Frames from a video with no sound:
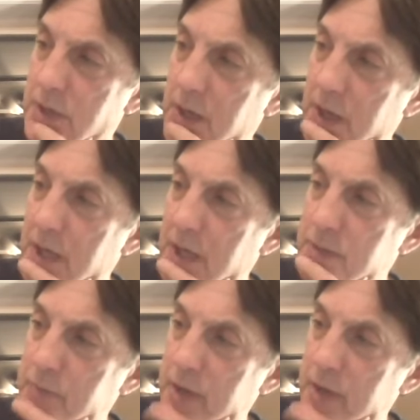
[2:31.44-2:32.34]
and
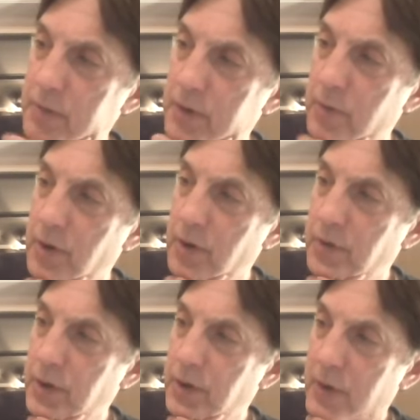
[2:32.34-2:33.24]
spread them on the road. And the
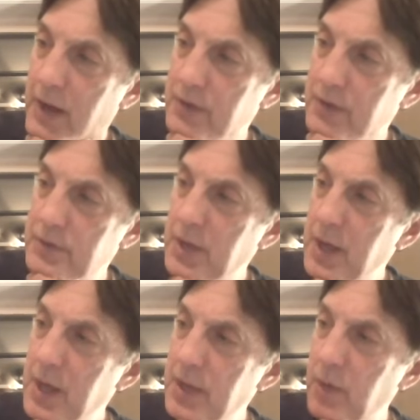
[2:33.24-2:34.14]
crowds
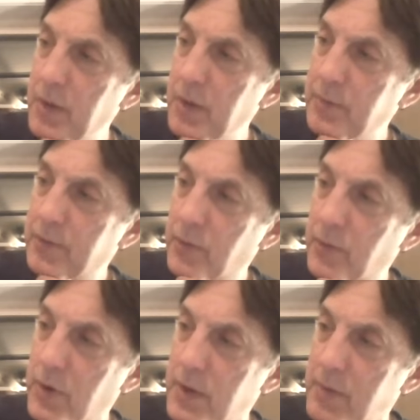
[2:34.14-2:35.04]
that went before
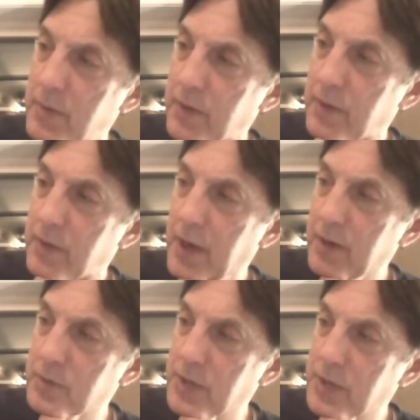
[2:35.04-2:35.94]
him and that followed him
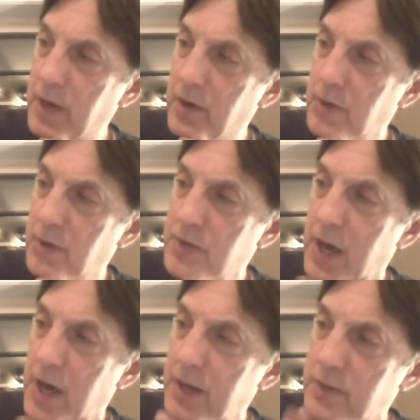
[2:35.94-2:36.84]
shouted,
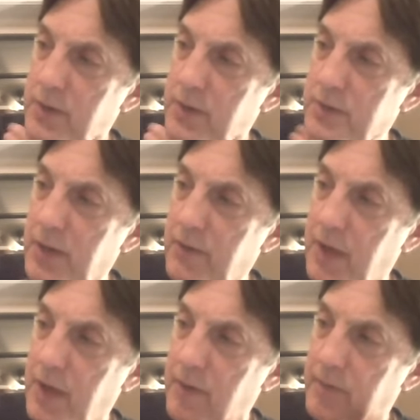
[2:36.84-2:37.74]
Hosanna to the Son of
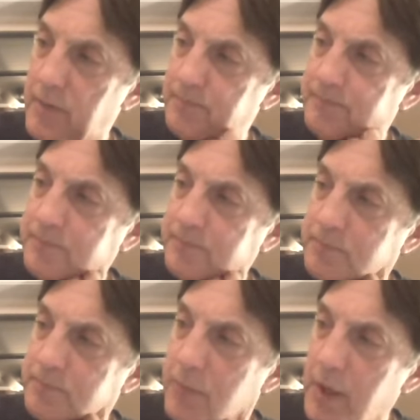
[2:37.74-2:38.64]
David!
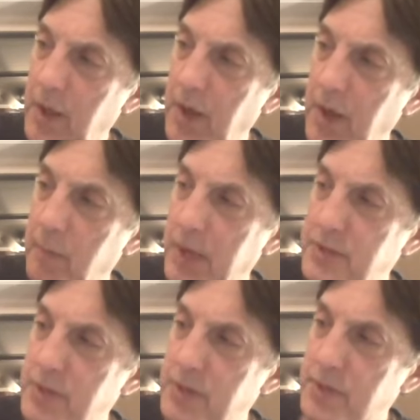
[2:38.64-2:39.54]
Blessed
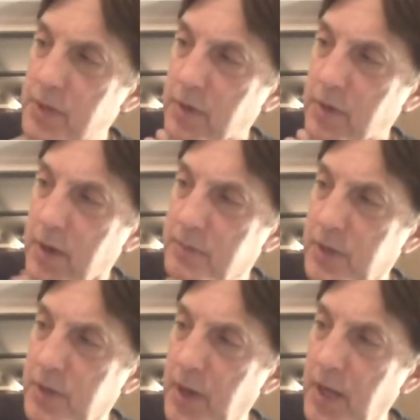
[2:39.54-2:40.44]
is he who comes in
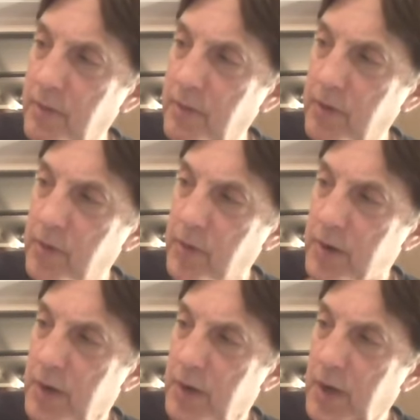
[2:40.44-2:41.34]
the name of the Lord.
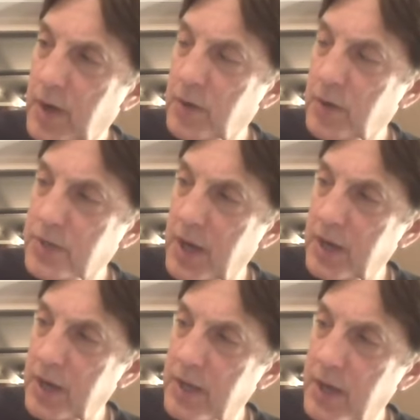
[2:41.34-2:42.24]

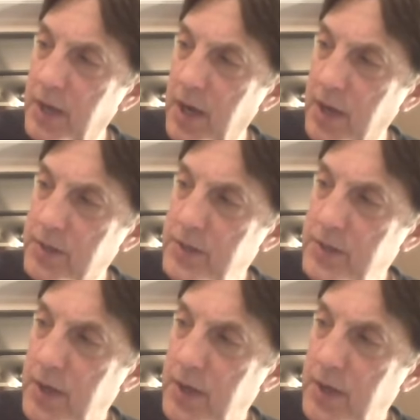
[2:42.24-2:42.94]
Hosanna in the highest.